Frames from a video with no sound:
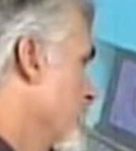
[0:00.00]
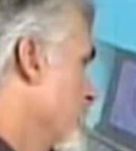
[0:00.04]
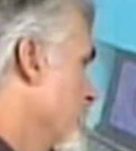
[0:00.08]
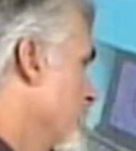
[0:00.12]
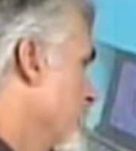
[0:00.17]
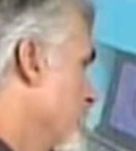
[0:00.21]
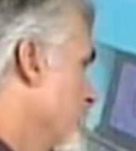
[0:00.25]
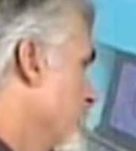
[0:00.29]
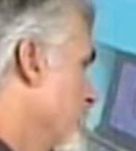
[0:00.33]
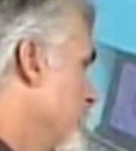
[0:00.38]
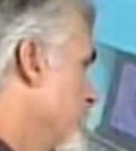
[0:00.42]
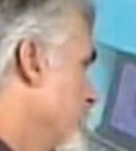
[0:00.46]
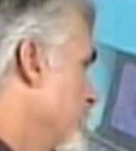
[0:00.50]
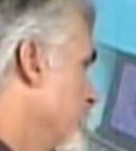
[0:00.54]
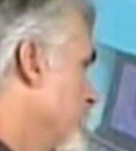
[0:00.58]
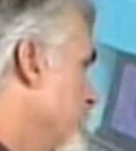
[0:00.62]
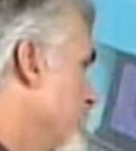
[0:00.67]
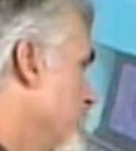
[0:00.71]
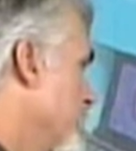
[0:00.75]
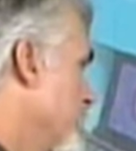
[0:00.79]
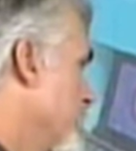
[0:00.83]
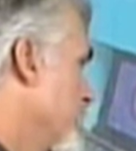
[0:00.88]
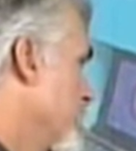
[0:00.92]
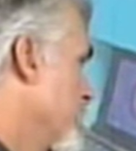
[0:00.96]

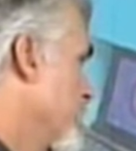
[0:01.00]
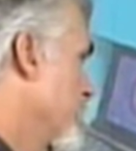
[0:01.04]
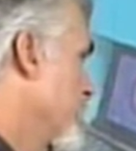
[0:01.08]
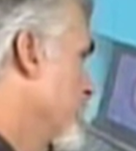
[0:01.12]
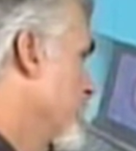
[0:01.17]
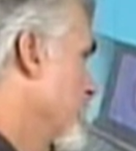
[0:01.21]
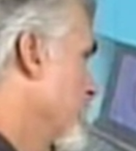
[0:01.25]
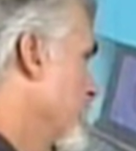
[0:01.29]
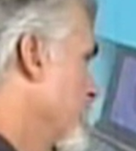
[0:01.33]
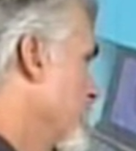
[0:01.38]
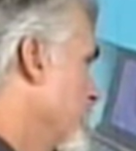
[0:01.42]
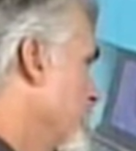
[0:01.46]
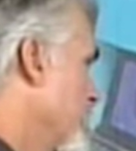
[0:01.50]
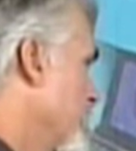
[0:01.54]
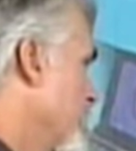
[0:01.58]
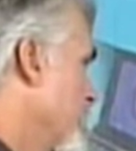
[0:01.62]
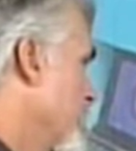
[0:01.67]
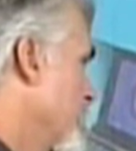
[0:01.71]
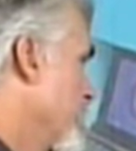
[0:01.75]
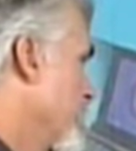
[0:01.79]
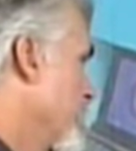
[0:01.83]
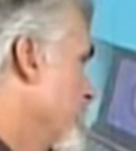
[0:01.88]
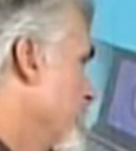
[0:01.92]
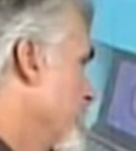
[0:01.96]

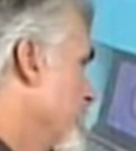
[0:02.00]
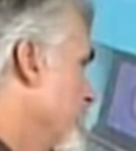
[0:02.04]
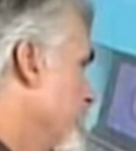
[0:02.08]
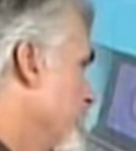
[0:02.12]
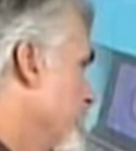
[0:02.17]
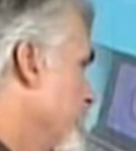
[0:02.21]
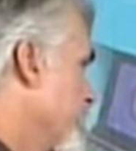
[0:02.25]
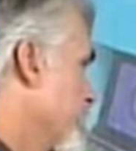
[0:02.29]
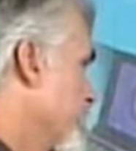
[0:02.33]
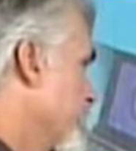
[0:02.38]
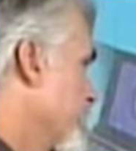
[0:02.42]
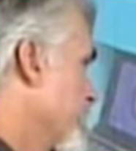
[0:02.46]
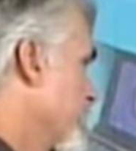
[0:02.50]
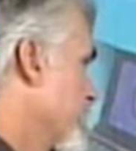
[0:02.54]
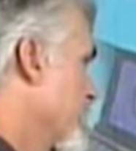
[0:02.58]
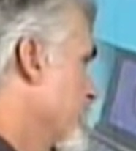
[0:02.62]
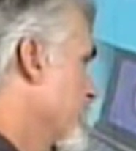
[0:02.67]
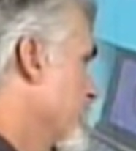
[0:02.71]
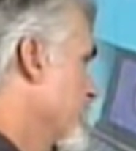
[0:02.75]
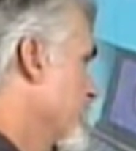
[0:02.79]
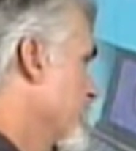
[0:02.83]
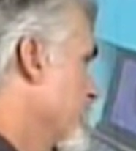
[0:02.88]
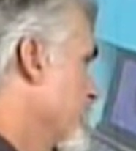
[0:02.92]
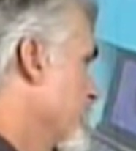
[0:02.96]

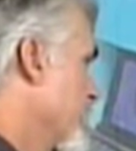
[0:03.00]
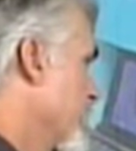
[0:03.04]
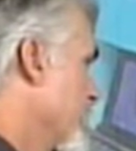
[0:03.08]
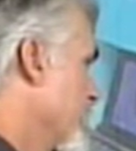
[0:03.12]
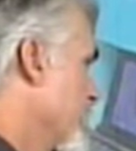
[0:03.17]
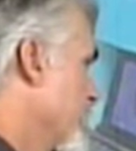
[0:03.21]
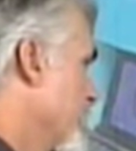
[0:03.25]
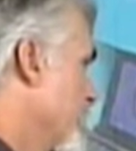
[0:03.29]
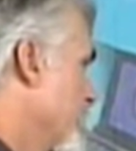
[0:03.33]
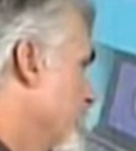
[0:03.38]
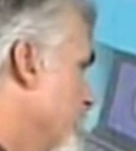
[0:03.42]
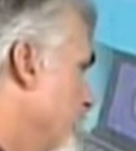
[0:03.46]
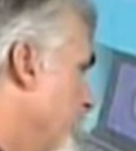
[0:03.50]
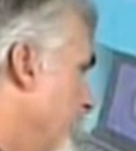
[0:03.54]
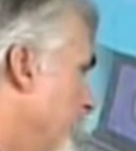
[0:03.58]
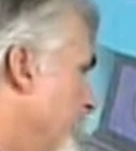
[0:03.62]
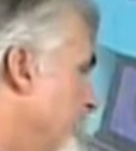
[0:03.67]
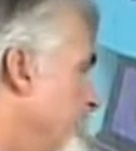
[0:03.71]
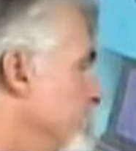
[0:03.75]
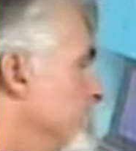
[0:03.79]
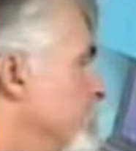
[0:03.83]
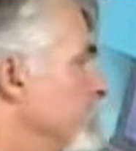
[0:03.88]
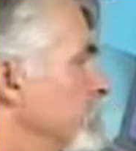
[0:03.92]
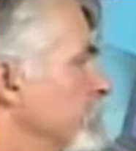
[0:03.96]

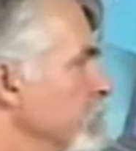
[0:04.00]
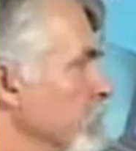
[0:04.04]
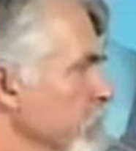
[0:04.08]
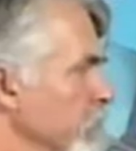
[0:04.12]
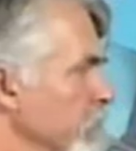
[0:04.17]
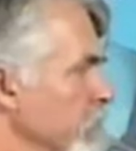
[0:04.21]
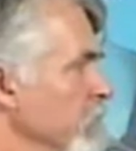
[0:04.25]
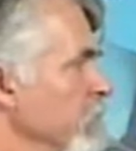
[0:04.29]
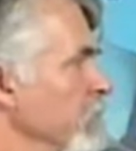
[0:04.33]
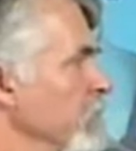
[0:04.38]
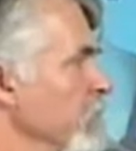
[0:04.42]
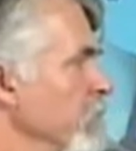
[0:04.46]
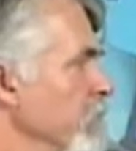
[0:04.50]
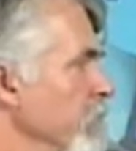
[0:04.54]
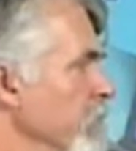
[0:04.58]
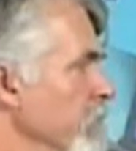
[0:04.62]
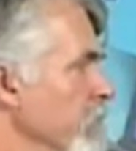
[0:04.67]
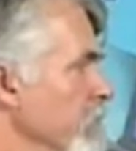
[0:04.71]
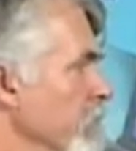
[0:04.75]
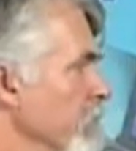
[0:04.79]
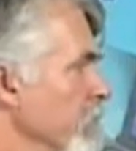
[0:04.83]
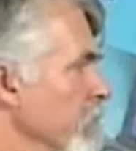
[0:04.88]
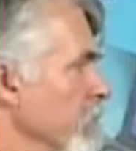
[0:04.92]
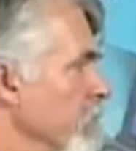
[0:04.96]

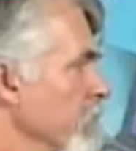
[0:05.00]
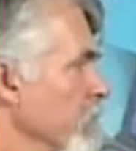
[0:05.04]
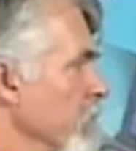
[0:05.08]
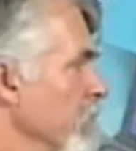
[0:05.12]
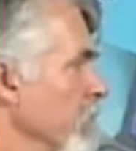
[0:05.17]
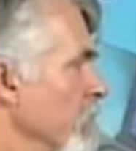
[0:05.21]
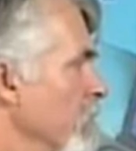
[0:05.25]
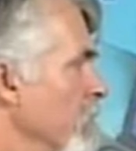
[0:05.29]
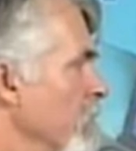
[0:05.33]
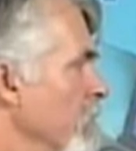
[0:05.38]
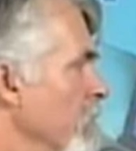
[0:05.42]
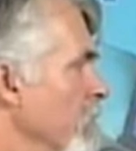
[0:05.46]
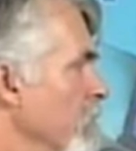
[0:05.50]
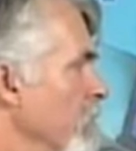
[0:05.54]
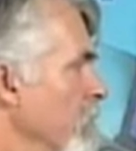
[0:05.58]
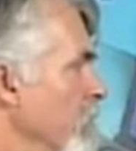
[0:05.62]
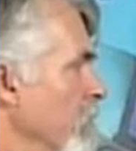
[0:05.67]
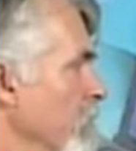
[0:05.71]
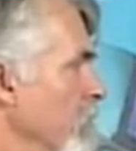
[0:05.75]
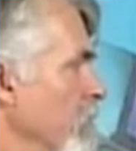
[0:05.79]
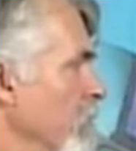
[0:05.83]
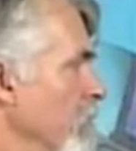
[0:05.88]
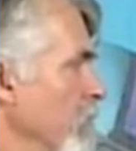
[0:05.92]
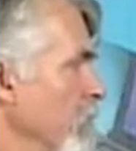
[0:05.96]

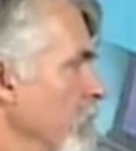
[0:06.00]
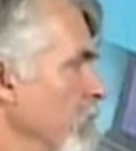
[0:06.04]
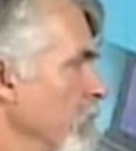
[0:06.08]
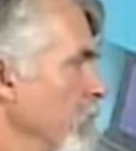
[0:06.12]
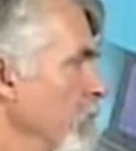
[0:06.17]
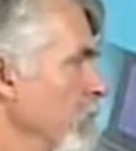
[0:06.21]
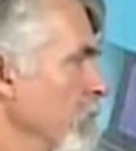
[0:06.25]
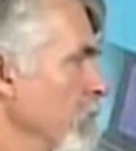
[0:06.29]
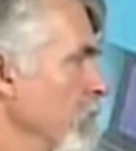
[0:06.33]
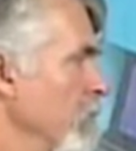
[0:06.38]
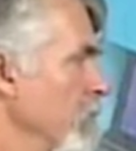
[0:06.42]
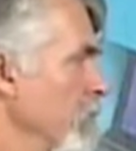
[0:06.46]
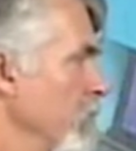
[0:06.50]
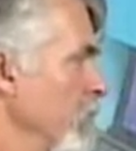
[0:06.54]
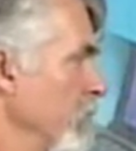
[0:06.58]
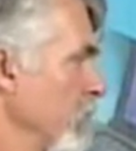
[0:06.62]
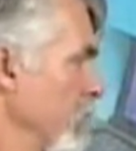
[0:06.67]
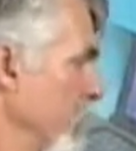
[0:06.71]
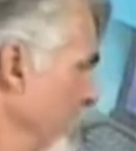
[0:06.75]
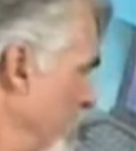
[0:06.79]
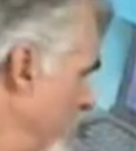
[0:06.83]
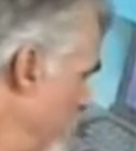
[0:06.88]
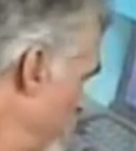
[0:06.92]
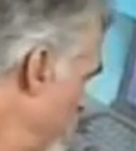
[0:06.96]

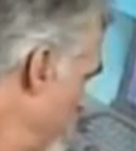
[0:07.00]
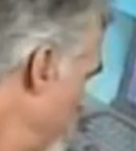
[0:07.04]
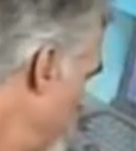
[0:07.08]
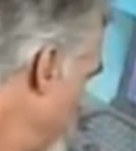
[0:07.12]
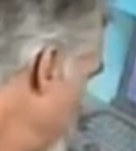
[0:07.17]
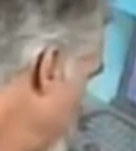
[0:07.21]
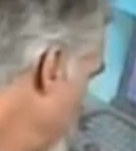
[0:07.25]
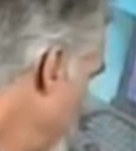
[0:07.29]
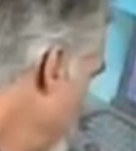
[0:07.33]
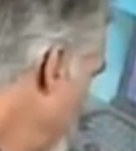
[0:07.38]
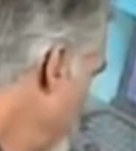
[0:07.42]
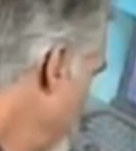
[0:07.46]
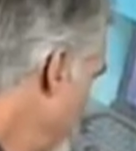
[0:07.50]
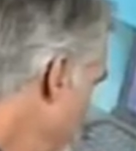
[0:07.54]
(not speaking)